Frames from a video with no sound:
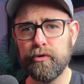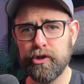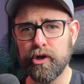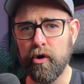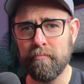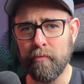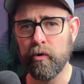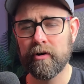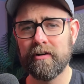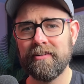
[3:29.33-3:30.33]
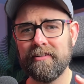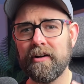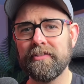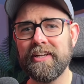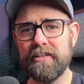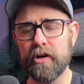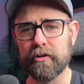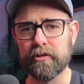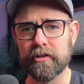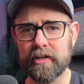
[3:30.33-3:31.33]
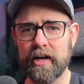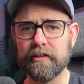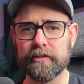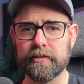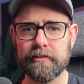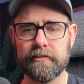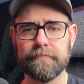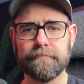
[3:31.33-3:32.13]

show more on the darker colors.